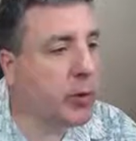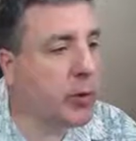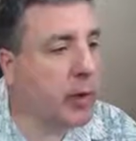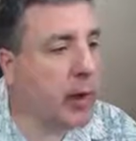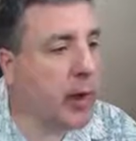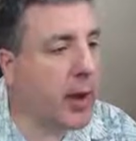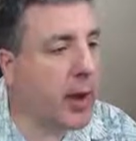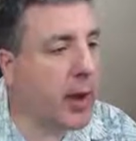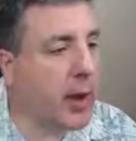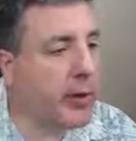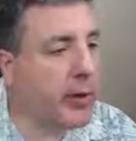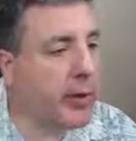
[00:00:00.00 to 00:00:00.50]

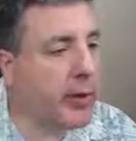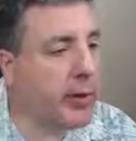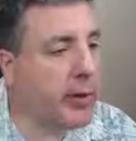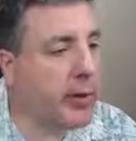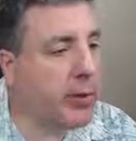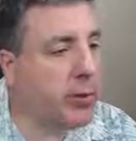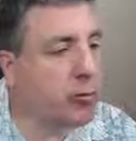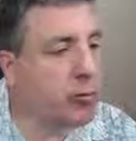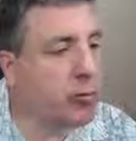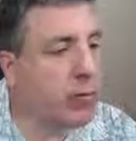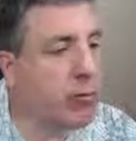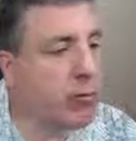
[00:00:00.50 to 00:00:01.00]
at the
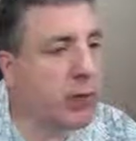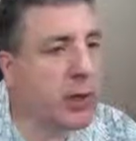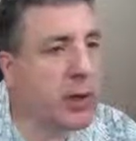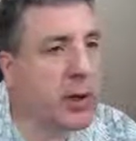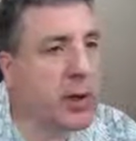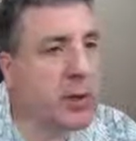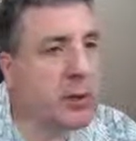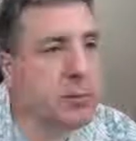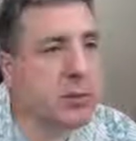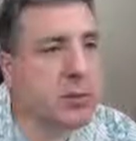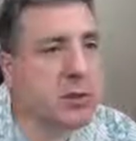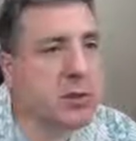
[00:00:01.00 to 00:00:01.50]

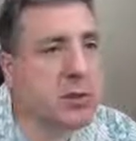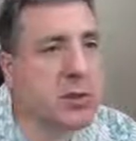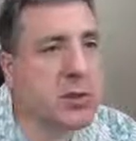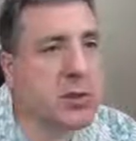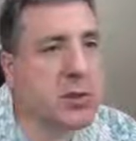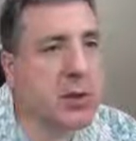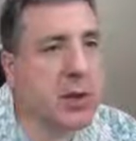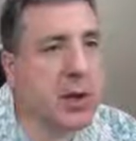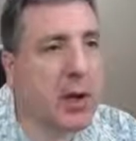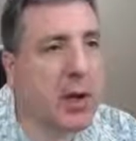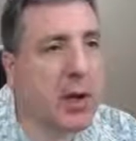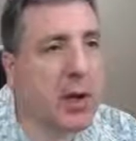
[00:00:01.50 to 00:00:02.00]
ribs
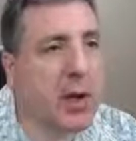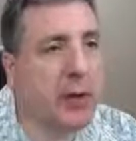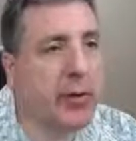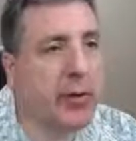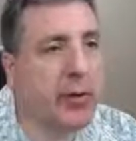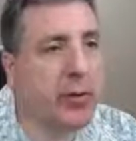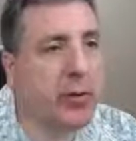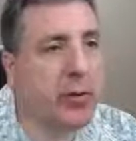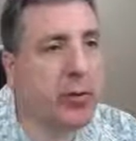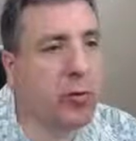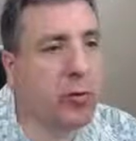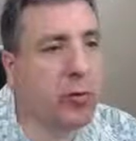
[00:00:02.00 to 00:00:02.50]
on
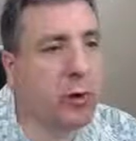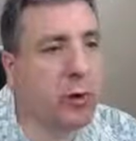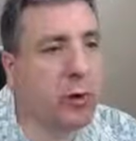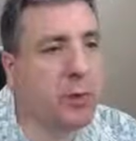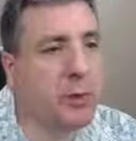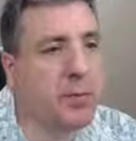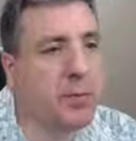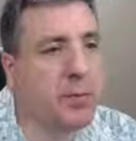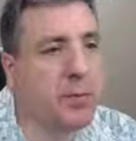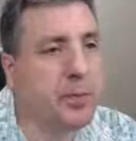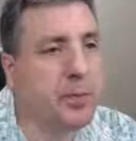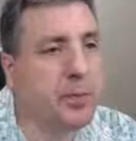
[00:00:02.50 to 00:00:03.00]
this
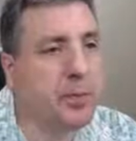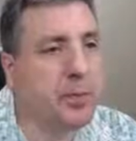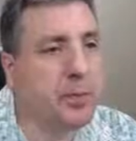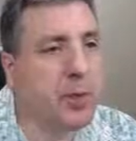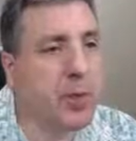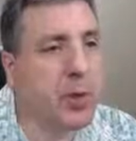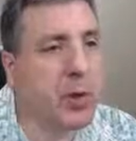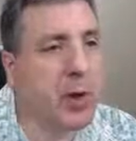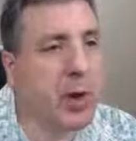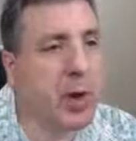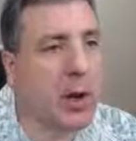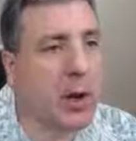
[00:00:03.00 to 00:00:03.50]
one,
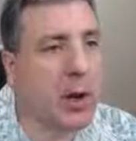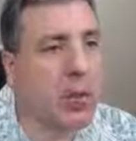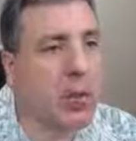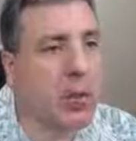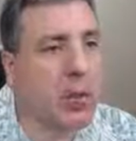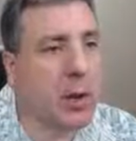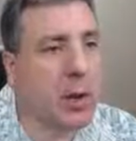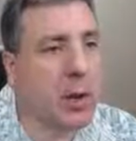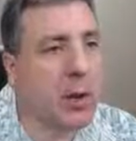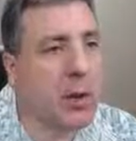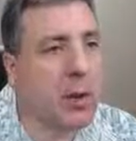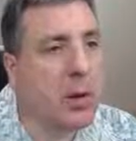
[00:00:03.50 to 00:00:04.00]
okay,
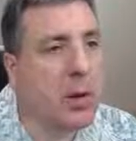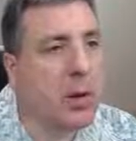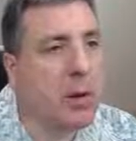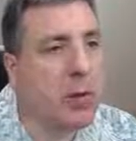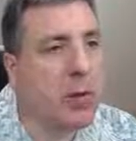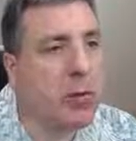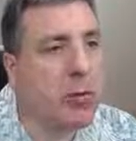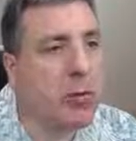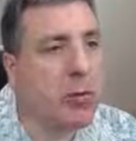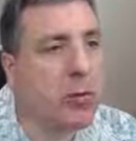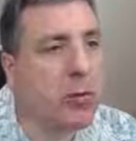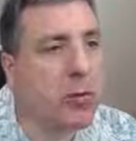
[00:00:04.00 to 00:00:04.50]

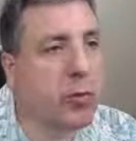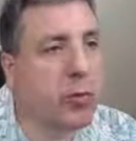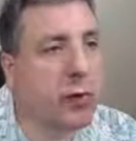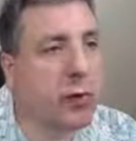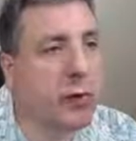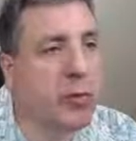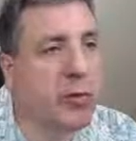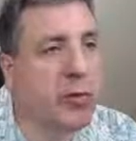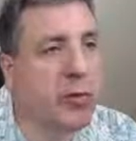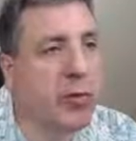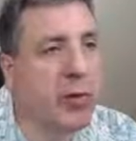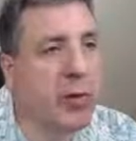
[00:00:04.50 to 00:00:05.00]
the
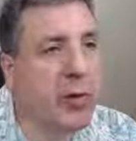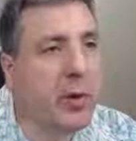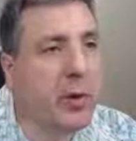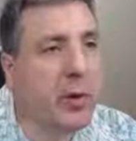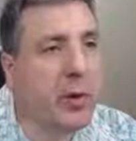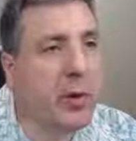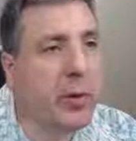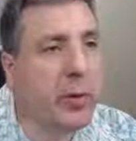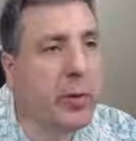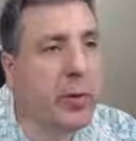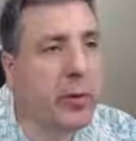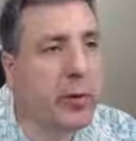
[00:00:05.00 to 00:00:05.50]
ribs,
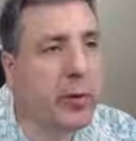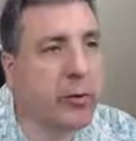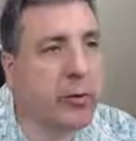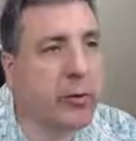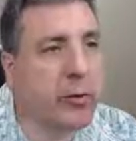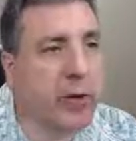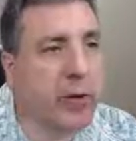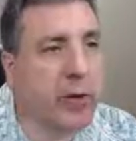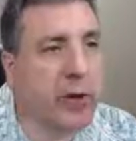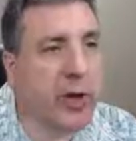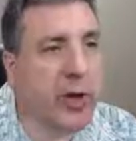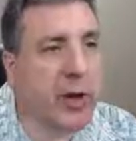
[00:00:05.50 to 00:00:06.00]
they're
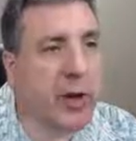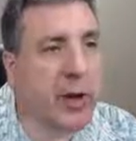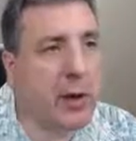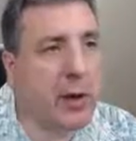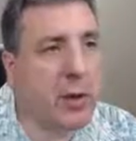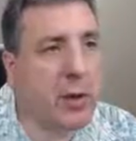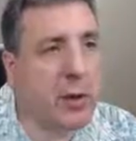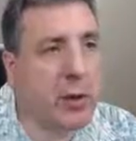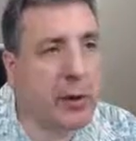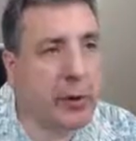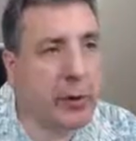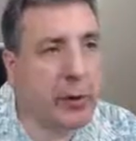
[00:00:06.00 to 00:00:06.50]
associated
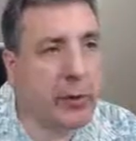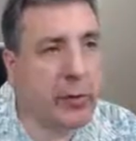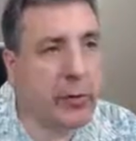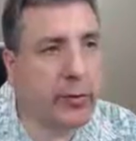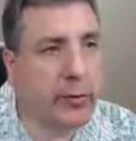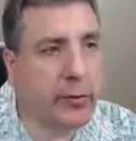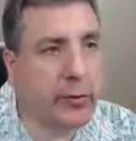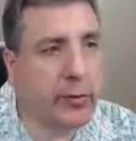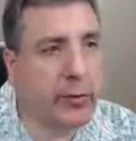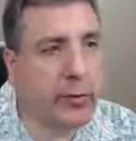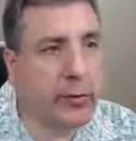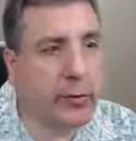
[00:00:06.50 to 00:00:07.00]
with,
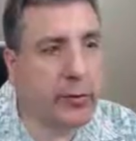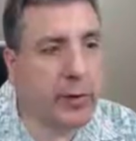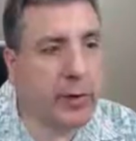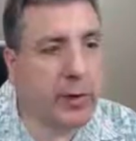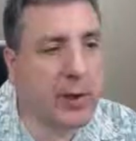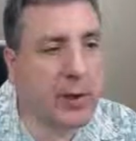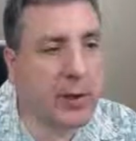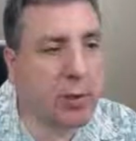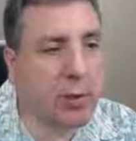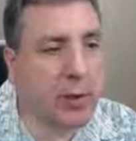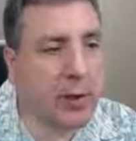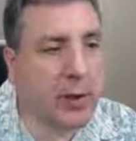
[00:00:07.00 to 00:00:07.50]
here's
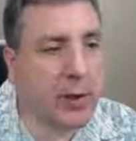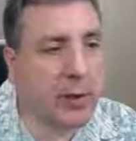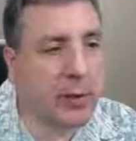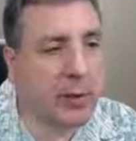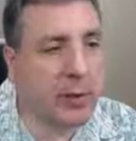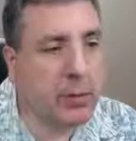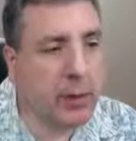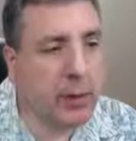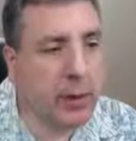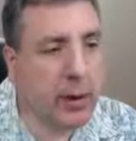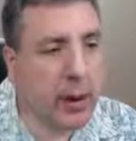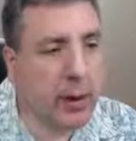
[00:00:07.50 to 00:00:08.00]
T1,
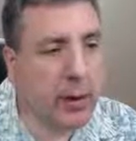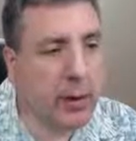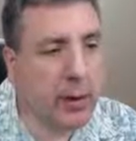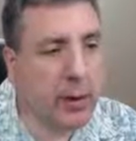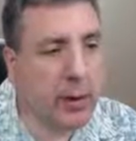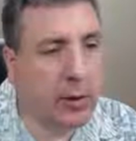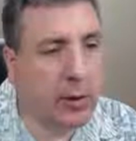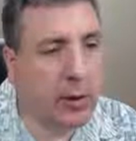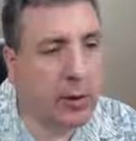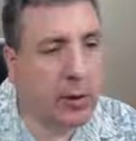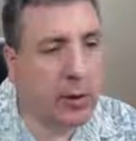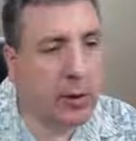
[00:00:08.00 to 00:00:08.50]
and then you
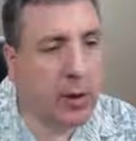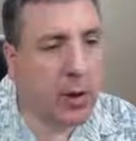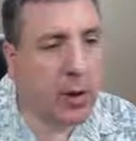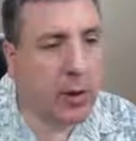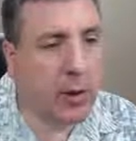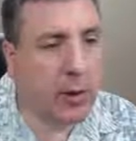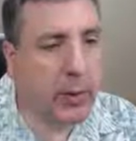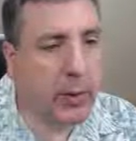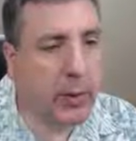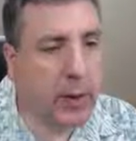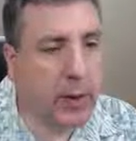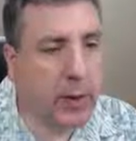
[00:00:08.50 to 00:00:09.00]
go all the
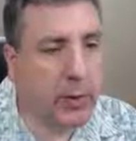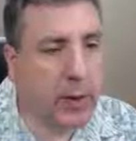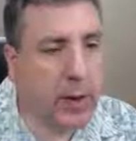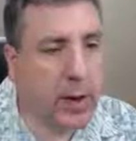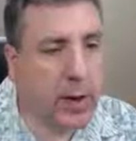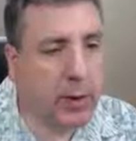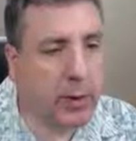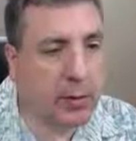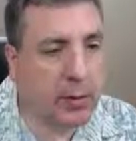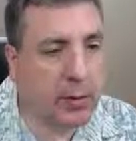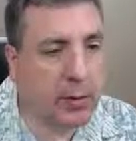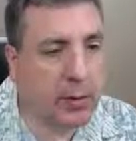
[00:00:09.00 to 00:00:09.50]
way back down
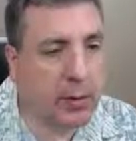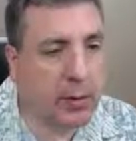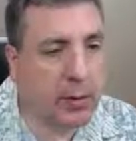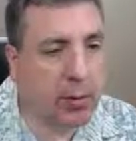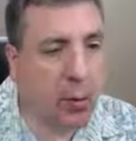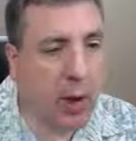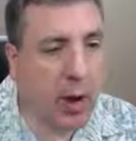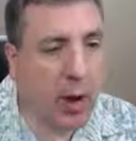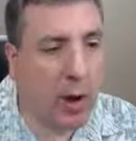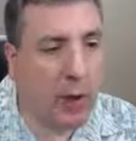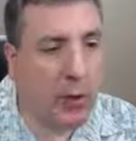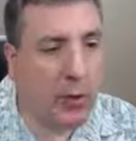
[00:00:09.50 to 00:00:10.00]
to
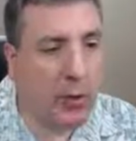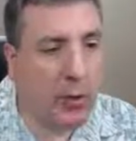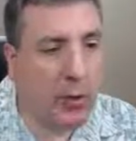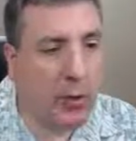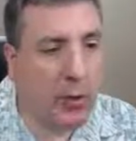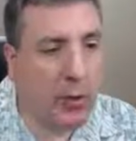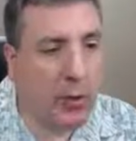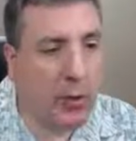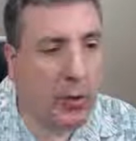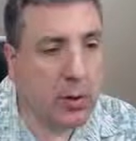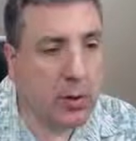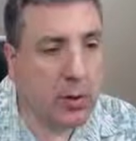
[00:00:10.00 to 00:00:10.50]
T12.
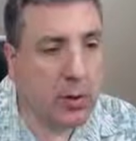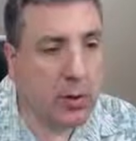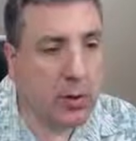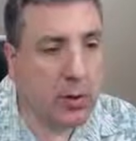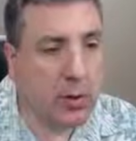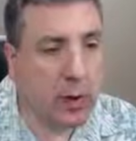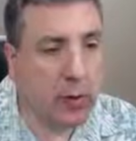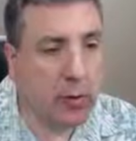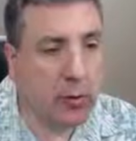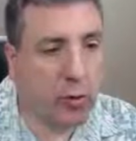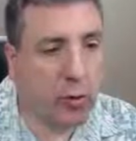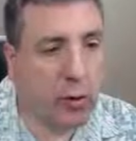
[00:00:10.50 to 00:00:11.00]

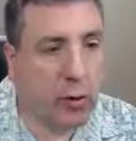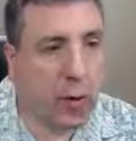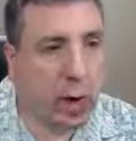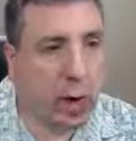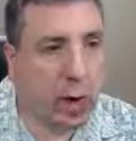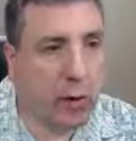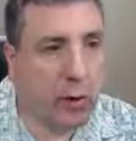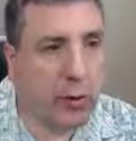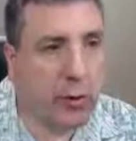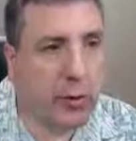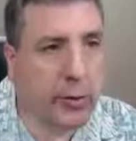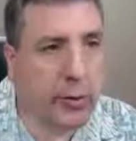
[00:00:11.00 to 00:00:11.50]
Okay, so
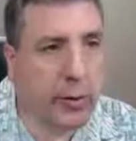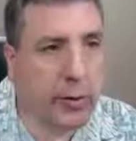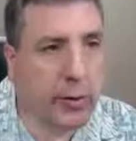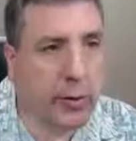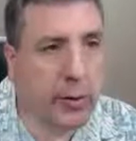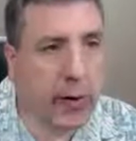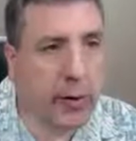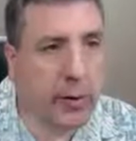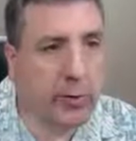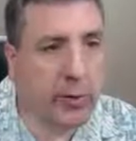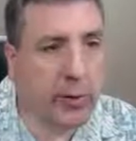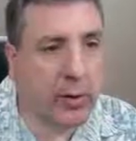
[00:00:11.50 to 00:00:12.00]
all your
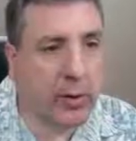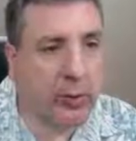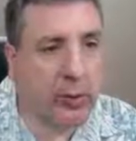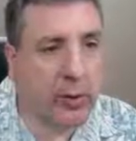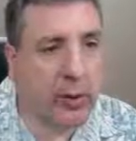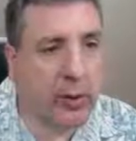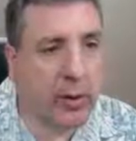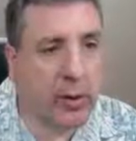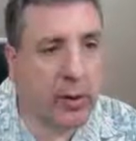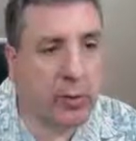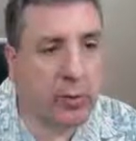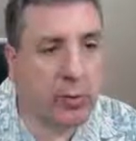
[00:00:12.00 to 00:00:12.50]
thoracic
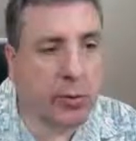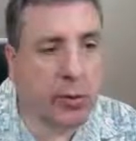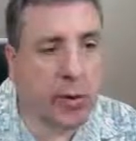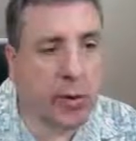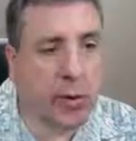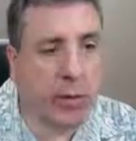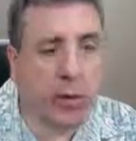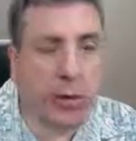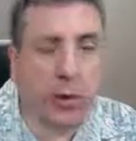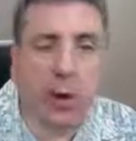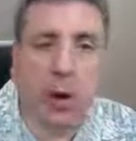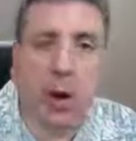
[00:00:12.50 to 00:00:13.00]
vertebra
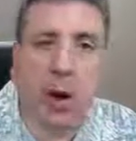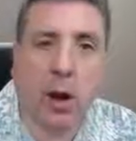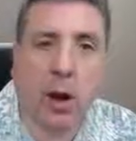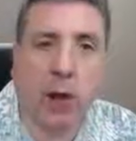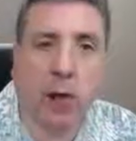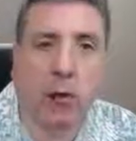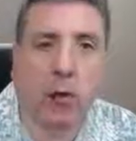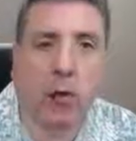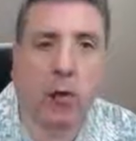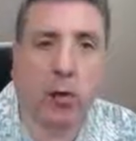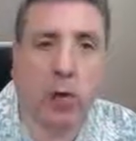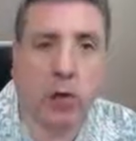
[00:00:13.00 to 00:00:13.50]
are
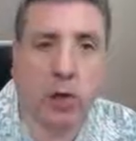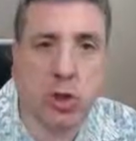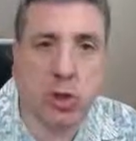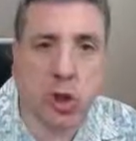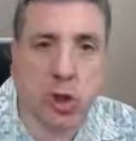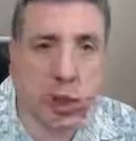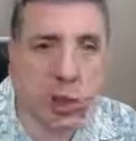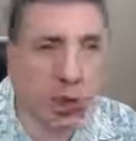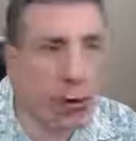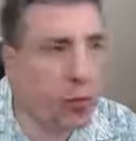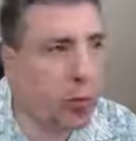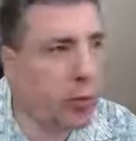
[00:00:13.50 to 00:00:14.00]

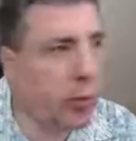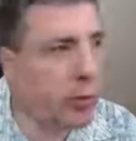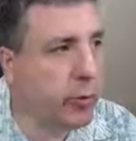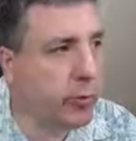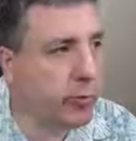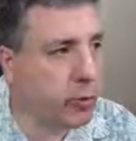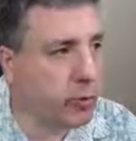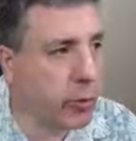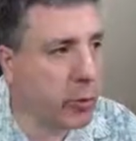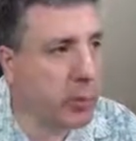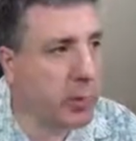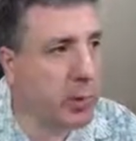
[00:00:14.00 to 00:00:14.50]
associated with
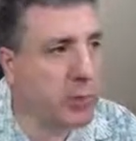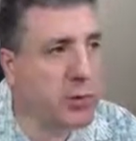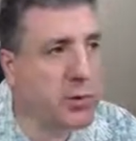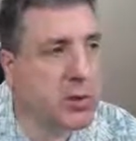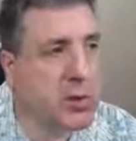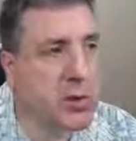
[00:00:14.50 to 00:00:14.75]
ribs.